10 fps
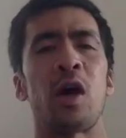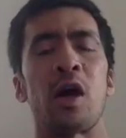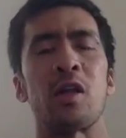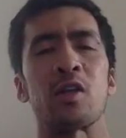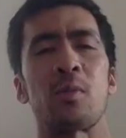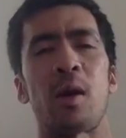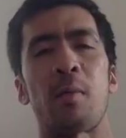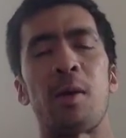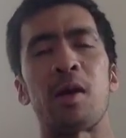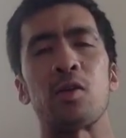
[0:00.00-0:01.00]
and it's
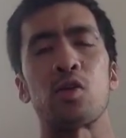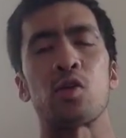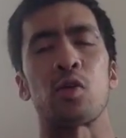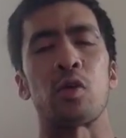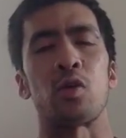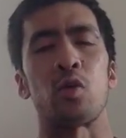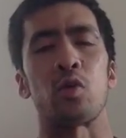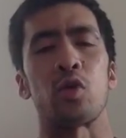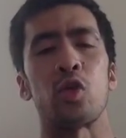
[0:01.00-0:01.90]
about making sure that you're